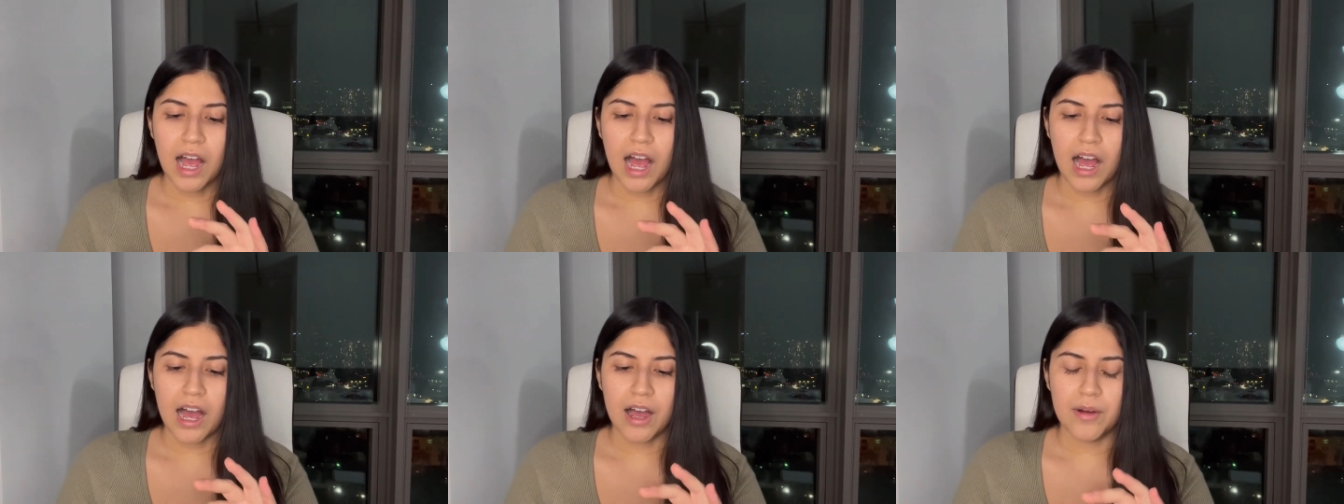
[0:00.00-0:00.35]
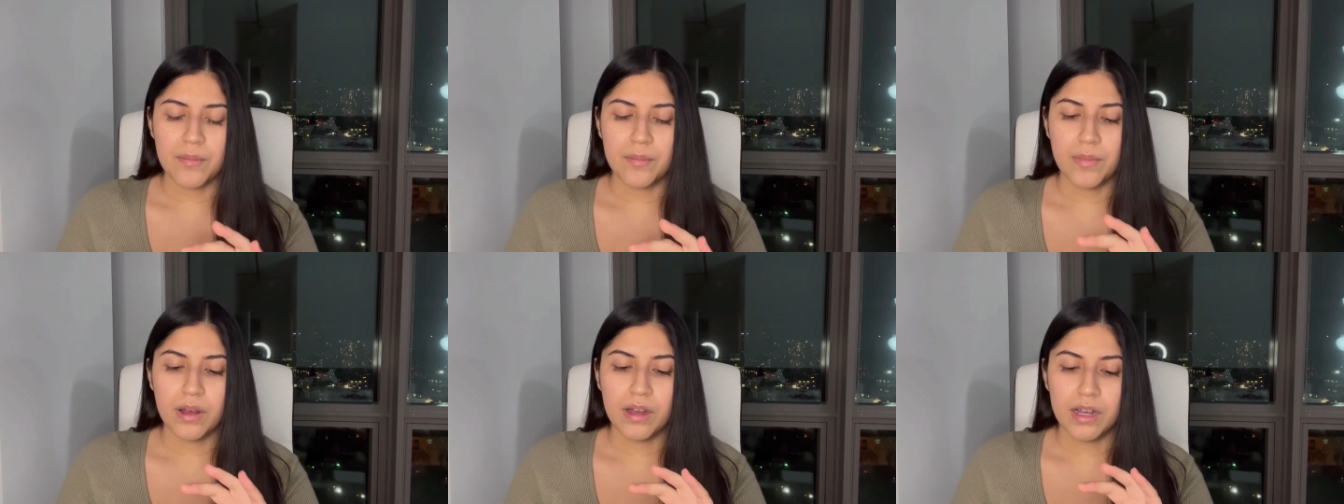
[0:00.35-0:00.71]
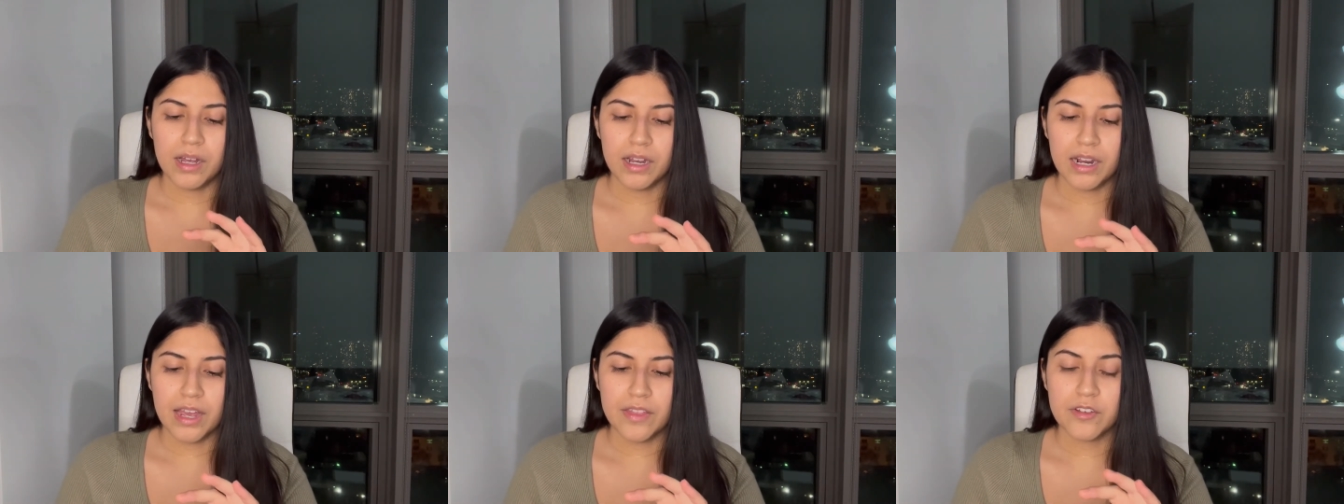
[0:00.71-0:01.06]
And
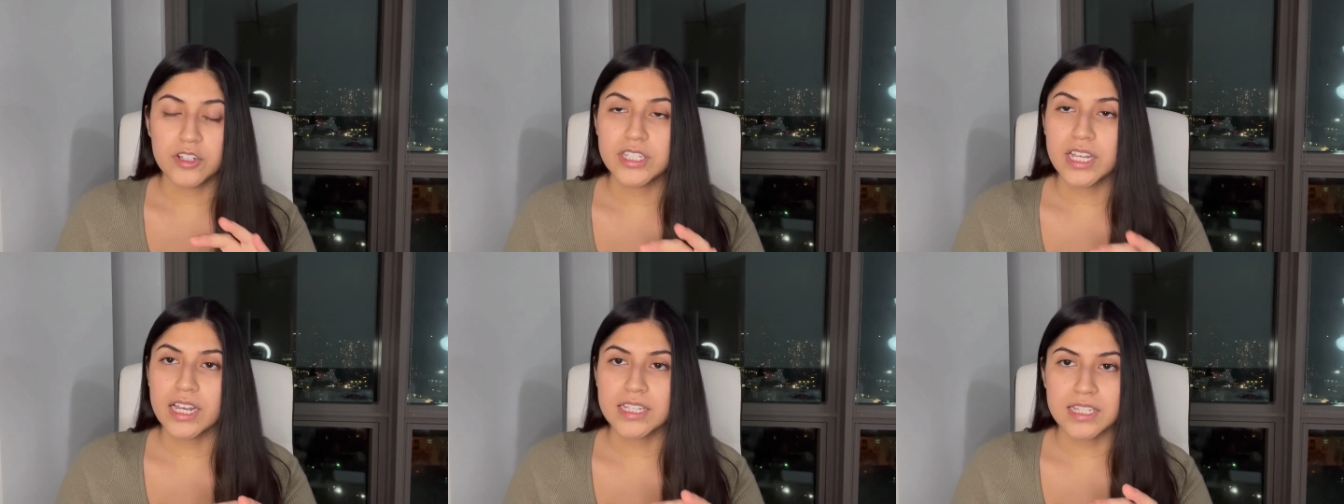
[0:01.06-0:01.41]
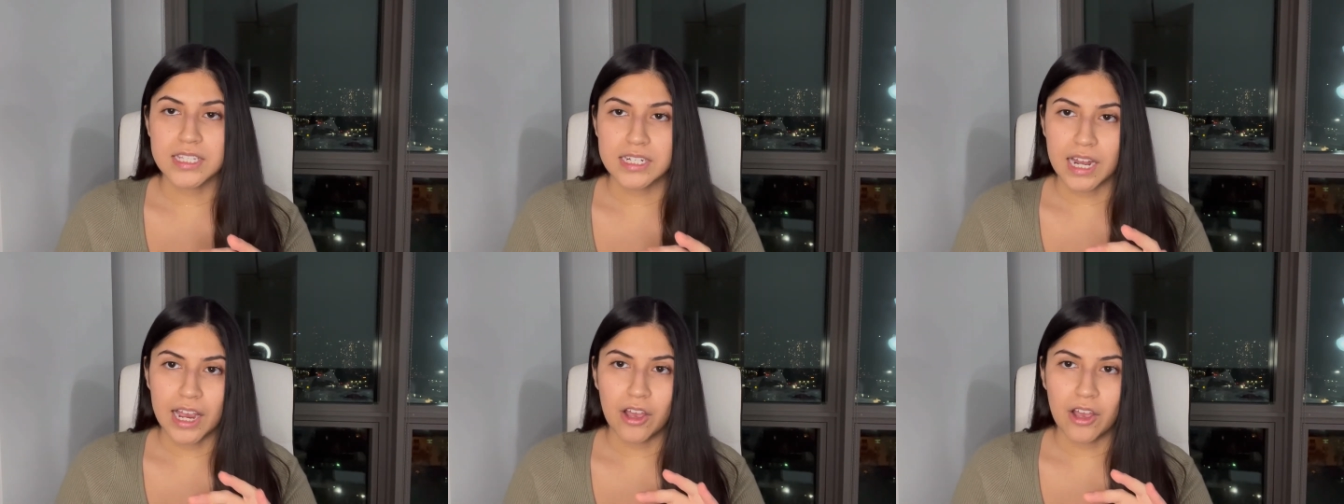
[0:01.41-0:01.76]
there's like a style